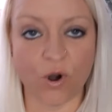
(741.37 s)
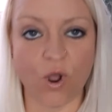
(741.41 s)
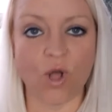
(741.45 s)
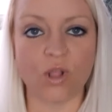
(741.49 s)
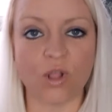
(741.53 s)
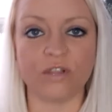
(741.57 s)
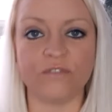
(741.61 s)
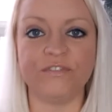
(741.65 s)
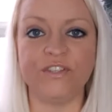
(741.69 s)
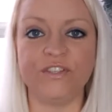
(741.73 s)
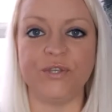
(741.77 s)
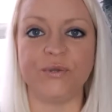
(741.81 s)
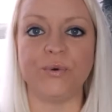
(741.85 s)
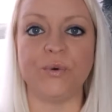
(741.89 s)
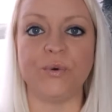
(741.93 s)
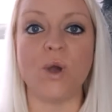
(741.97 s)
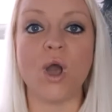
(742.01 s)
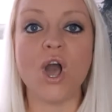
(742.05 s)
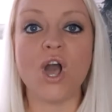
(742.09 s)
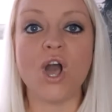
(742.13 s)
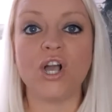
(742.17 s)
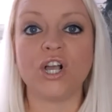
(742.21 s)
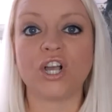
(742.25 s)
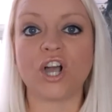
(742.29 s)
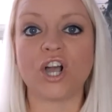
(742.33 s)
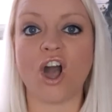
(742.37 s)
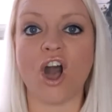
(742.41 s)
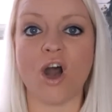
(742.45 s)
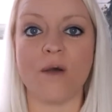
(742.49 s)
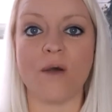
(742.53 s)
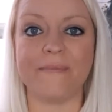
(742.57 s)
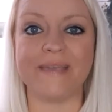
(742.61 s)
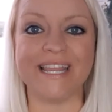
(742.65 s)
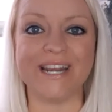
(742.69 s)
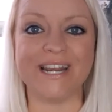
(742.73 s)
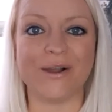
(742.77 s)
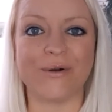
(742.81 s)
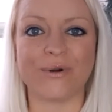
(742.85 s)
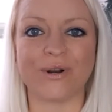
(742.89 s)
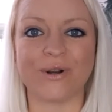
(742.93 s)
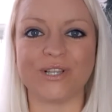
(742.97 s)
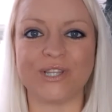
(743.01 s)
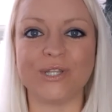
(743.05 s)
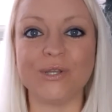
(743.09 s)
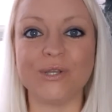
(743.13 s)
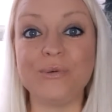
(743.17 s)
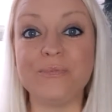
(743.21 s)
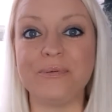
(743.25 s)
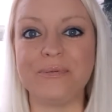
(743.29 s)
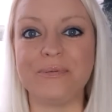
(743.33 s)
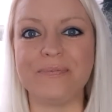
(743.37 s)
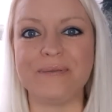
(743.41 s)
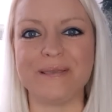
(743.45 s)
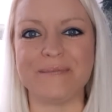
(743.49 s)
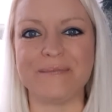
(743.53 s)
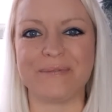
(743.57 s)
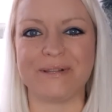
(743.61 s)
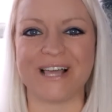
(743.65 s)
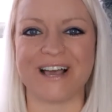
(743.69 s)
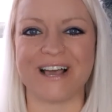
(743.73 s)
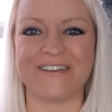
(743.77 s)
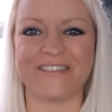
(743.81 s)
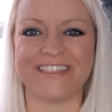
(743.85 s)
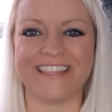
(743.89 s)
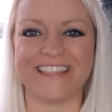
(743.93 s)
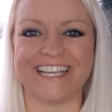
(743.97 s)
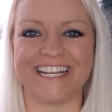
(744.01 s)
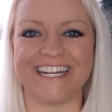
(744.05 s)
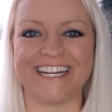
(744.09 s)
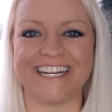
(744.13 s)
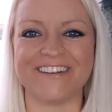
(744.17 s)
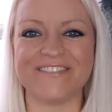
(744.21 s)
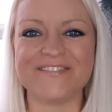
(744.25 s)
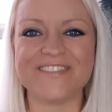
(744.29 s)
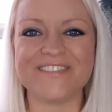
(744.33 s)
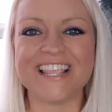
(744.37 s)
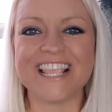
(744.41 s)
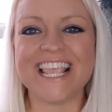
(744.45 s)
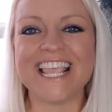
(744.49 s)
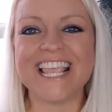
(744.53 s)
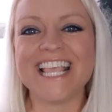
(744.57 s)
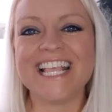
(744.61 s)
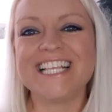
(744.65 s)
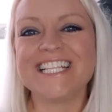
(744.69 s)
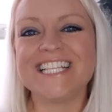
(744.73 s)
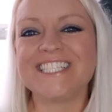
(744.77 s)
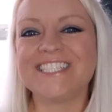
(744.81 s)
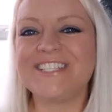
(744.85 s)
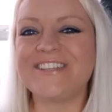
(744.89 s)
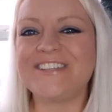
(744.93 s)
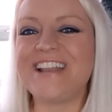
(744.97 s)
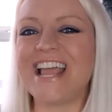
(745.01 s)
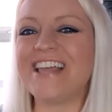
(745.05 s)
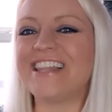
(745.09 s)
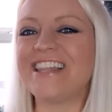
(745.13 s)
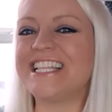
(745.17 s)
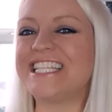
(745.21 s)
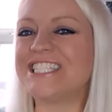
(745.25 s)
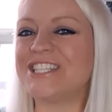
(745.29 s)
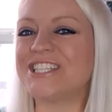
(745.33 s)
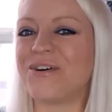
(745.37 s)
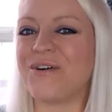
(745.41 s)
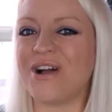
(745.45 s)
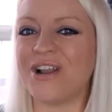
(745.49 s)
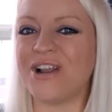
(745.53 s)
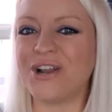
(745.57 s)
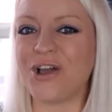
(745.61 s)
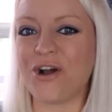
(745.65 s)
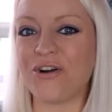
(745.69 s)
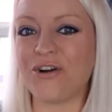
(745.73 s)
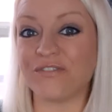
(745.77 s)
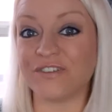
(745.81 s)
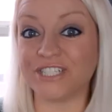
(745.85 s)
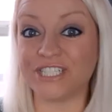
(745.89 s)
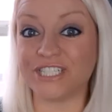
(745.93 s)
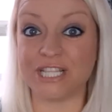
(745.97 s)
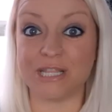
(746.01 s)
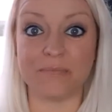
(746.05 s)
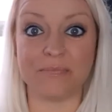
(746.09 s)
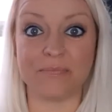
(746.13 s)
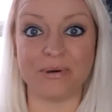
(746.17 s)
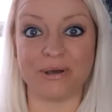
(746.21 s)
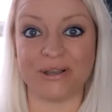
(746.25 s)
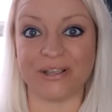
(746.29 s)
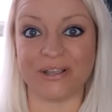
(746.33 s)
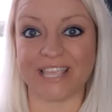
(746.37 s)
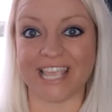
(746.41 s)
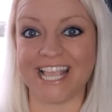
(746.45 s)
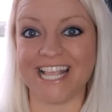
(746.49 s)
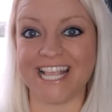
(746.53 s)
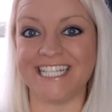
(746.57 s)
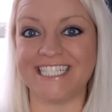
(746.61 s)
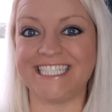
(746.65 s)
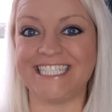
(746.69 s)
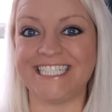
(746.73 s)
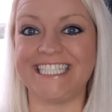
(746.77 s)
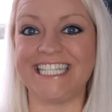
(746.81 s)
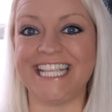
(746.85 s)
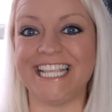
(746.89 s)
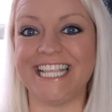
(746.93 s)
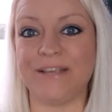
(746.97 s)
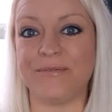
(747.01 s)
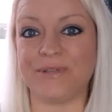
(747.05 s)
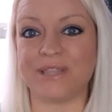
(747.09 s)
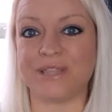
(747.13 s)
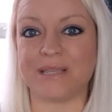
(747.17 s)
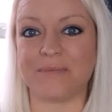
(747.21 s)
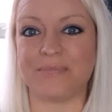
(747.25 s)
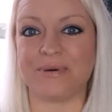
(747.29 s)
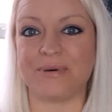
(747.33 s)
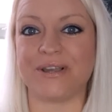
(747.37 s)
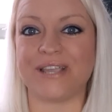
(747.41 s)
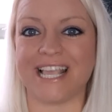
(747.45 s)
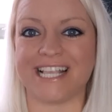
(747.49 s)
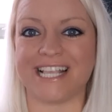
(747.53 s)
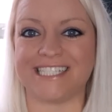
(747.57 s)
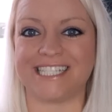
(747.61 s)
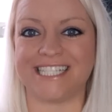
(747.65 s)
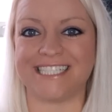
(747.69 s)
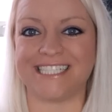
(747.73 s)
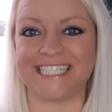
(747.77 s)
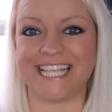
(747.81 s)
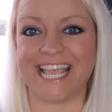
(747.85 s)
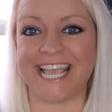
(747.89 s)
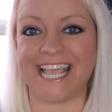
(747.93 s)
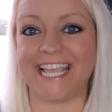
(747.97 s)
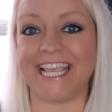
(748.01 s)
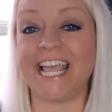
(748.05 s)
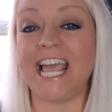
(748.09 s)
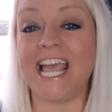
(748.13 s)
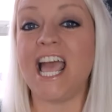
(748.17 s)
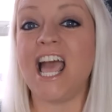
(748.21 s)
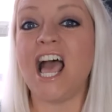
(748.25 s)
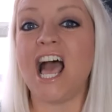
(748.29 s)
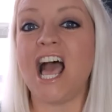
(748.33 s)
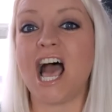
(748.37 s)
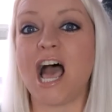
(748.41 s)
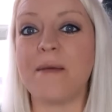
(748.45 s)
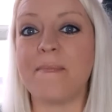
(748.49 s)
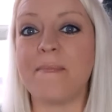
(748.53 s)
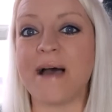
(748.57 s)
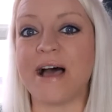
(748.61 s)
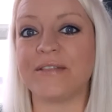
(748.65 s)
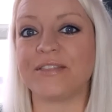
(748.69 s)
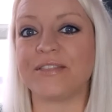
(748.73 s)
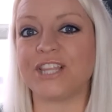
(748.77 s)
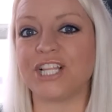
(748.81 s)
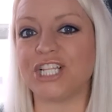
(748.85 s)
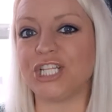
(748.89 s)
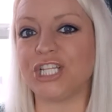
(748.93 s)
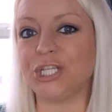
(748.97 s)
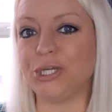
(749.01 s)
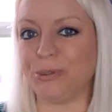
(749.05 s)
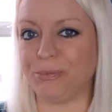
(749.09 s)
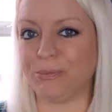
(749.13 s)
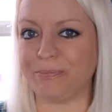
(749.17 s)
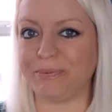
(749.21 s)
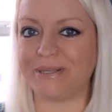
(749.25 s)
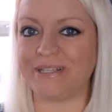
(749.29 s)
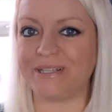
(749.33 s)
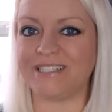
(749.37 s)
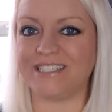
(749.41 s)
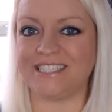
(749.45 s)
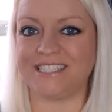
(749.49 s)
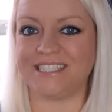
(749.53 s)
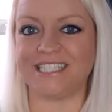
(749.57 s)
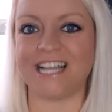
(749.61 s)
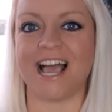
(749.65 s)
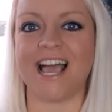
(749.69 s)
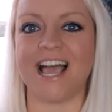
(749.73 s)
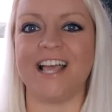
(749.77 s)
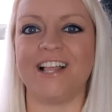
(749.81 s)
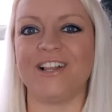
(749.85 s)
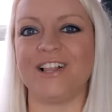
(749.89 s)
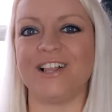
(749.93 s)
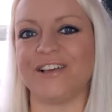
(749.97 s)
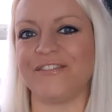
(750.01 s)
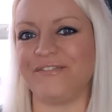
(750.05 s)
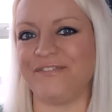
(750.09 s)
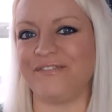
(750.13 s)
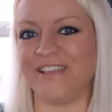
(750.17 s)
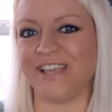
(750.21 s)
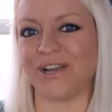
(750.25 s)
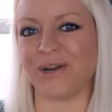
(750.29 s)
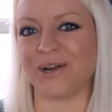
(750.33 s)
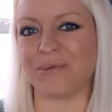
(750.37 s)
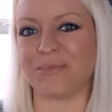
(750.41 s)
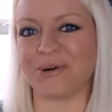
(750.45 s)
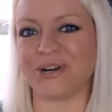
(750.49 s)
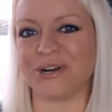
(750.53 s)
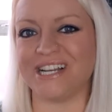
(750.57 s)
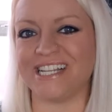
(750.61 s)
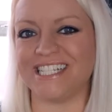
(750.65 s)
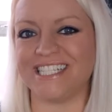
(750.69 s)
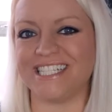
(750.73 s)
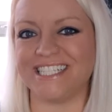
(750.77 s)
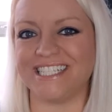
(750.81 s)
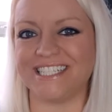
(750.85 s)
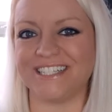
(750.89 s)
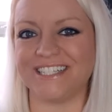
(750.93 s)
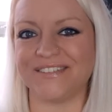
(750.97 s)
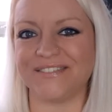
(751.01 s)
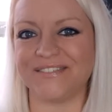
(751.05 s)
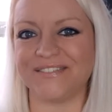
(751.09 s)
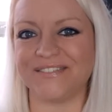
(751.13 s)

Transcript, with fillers: all of you comet or loop people out there. So now let's go on over to the book and see what the book has to say about the loop style of fingerprint.